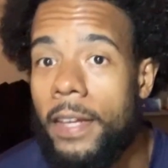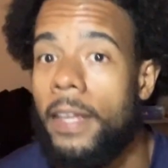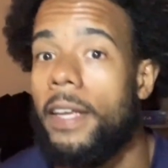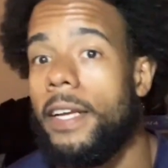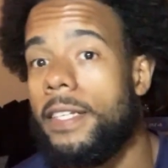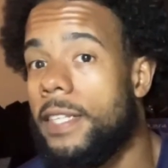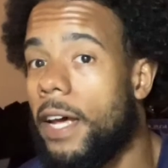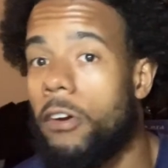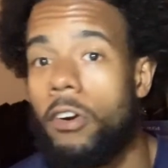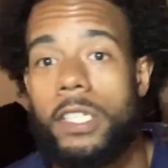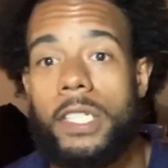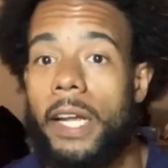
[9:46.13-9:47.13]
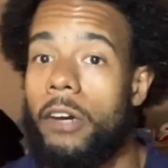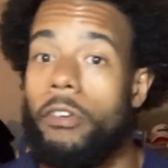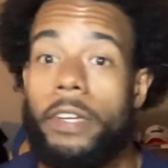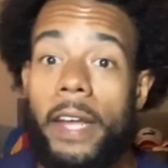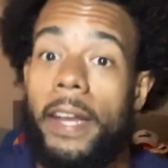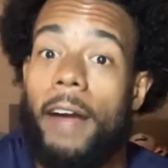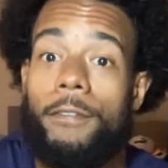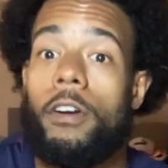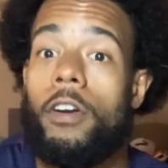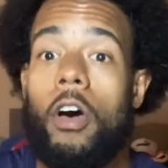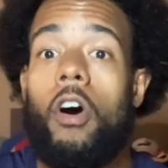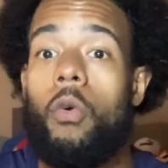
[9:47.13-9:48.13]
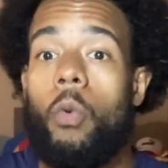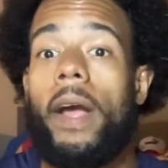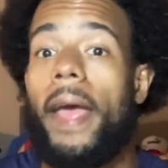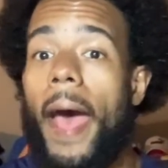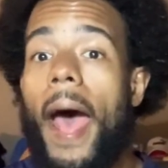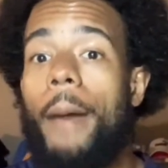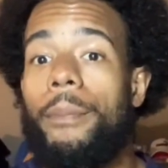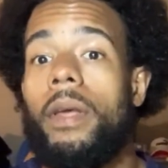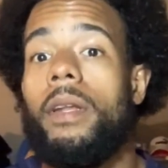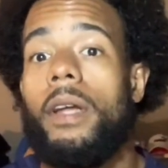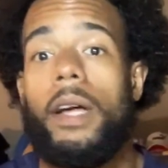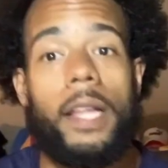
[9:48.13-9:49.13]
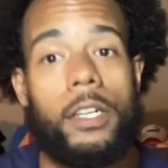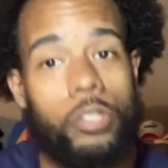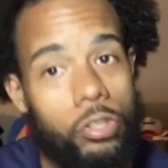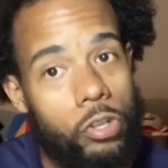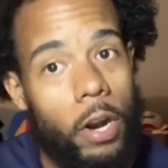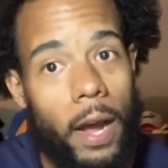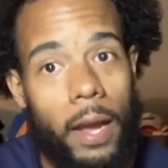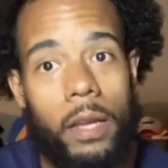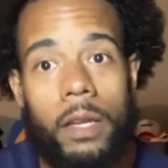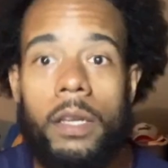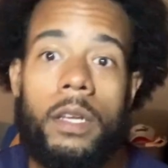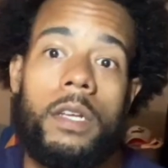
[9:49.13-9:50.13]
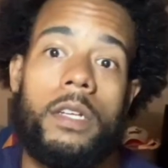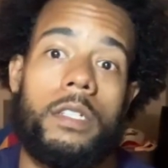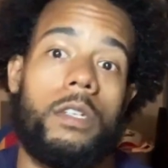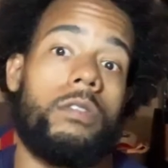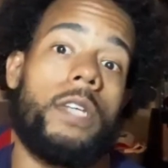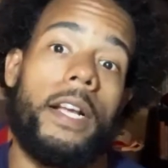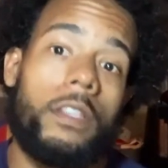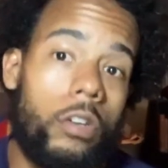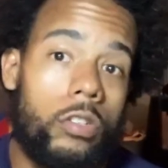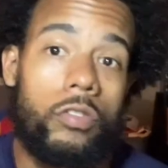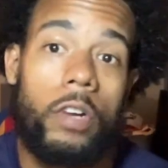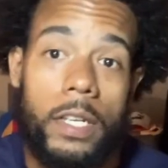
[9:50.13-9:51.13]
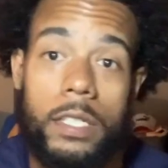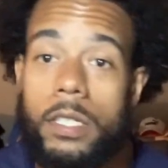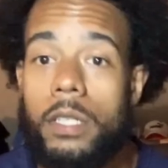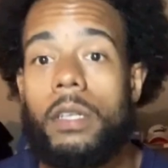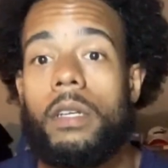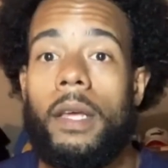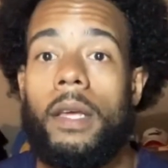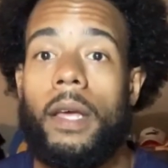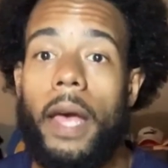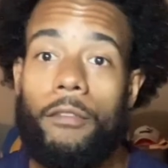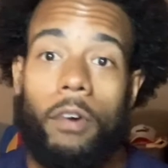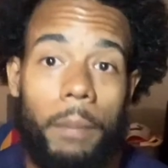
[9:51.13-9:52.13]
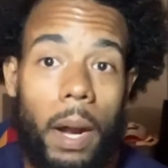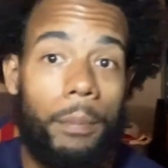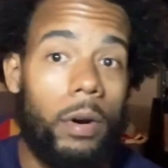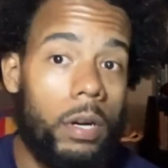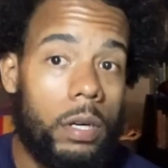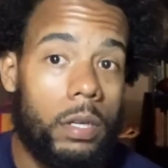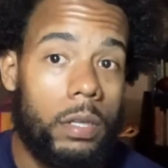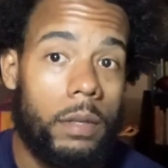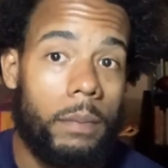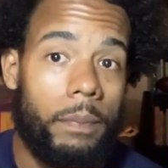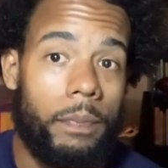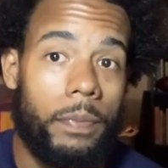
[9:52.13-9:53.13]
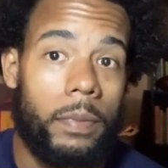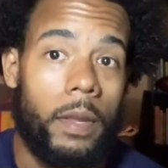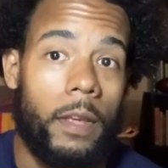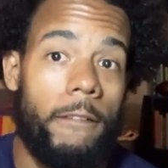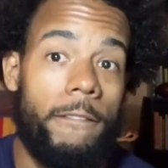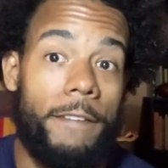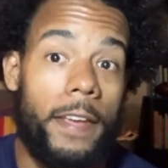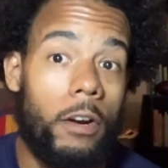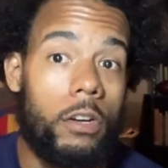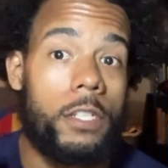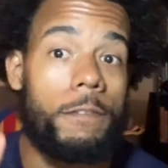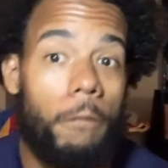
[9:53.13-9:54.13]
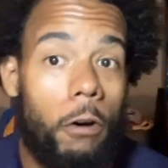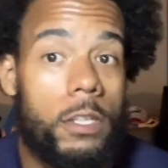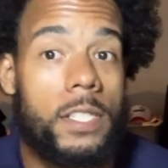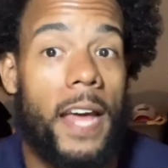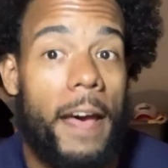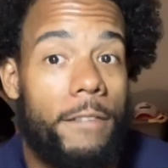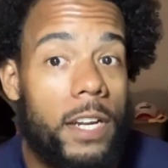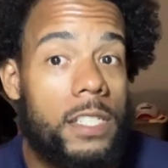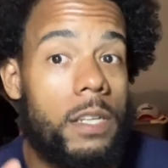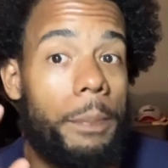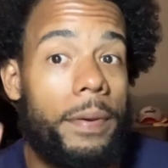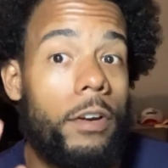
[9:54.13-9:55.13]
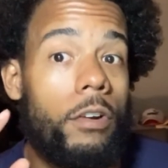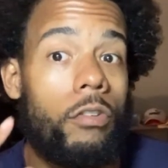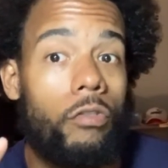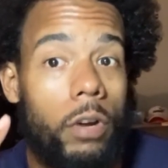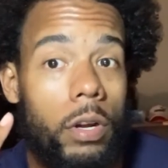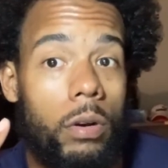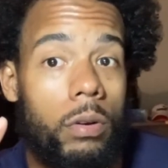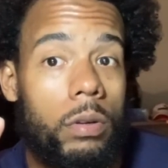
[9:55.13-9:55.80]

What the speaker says: etc., etc. You never know what can happen unless you try. So take those risks. And remember, fear is false evidence appearing real.